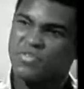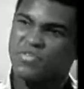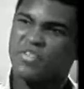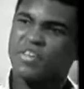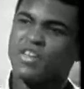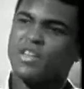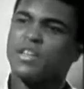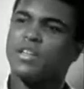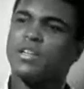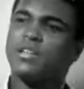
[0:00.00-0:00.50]
Did we
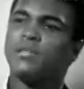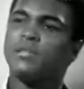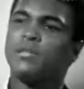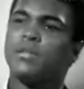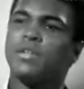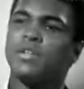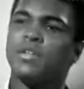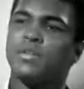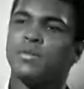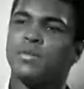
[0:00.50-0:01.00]
feel it?
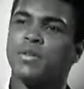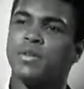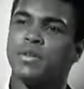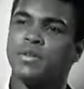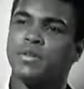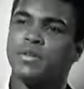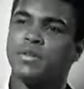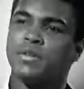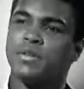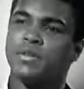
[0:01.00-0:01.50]
We knew
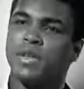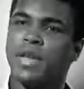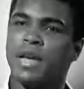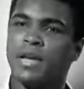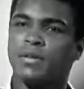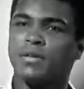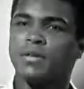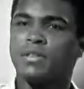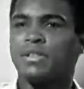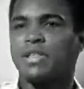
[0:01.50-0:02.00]
it.
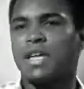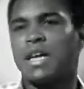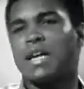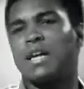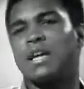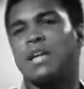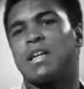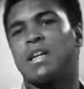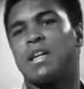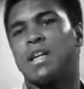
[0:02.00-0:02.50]
Not only
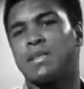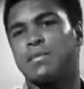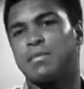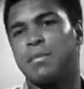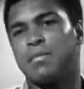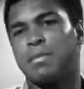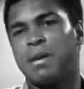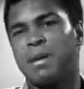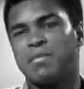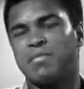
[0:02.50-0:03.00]
second class,
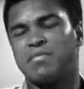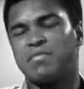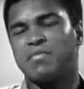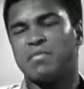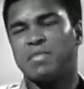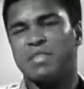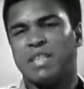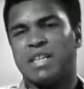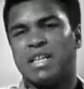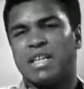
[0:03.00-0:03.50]
but about
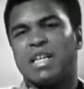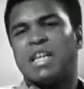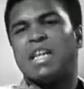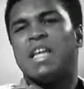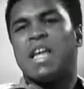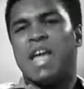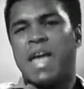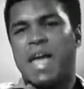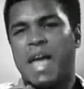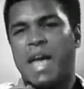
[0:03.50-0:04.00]

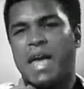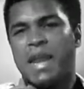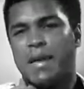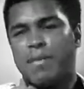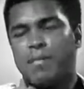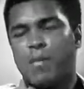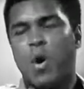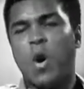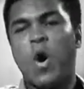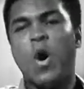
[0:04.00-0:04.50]

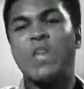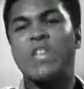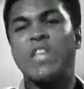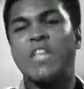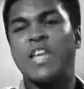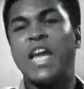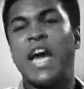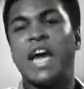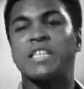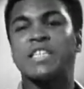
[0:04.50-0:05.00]
add up all
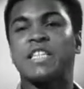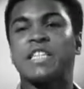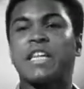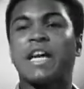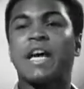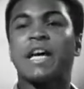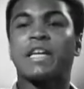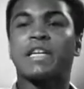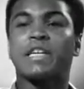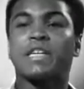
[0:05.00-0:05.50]
the
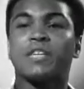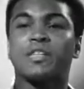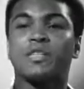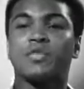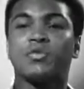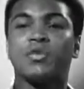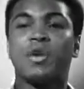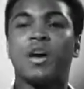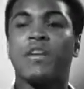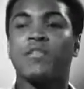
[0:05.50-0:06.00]

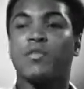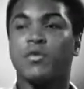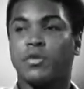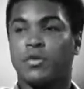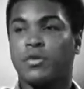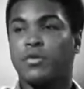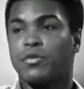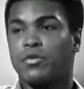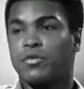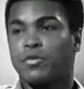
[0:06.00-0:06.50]
nationalities you have
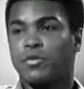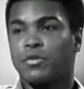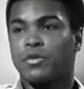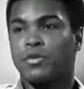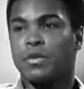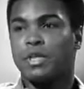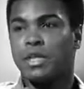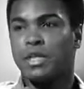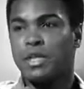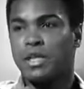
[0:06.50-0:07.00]
on
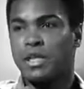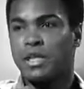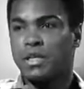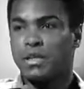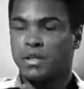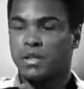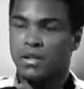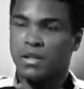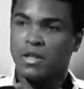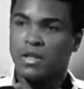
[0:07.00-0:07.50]
earth, and
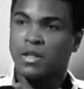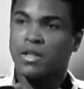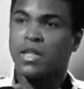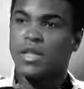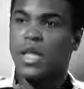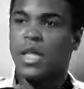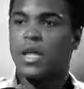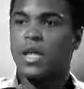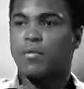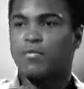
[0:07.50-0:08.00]
then
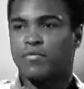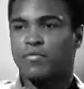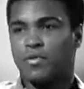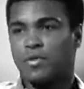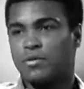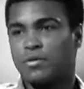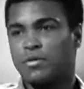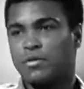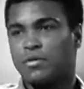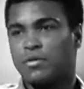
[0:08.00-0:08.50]
they come
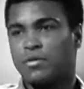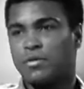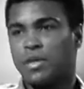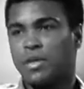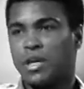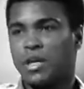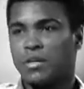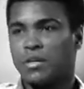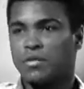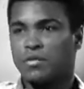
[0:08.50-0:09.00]

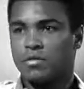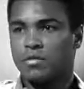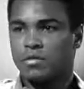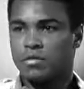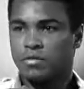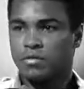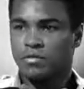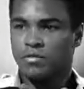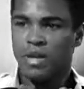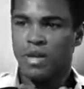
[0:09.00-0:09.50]
first. Like
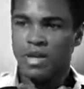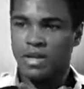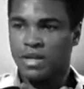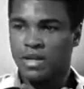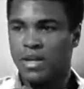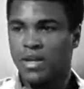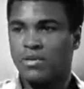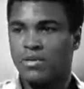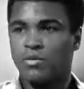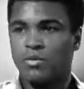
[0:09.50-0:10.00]

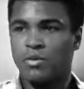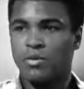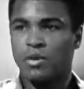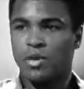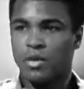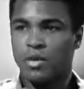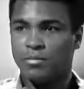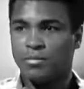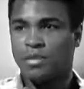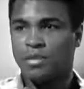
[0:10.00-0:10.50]
right now, you
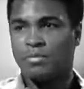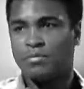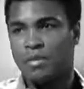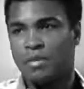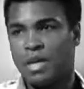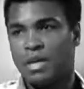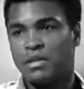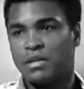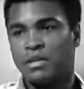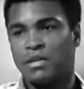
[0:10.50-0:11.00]
can come to
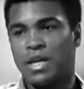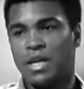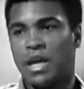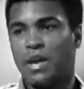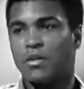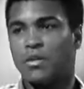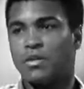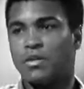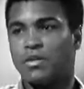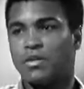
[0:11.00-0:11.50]
my
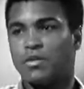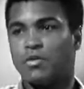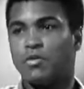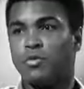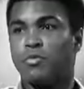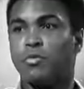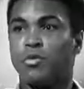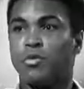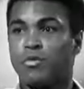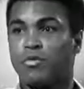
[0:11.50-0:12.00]
town, and
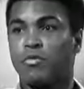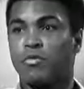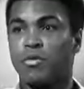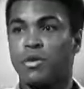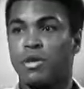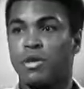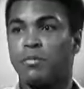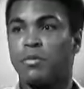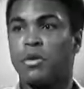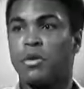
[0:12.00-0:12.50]
you're more
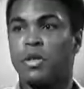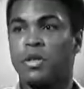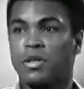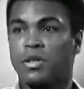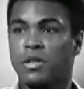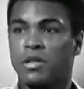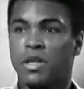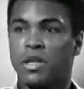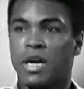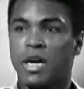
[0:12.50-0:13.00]
free in
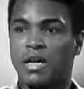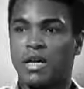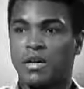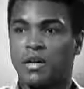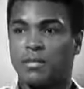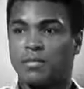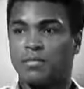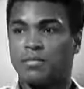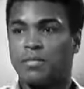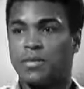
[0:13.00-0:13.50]
America than
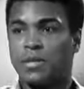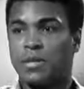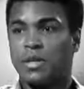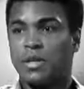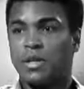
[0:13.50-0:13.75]
I am.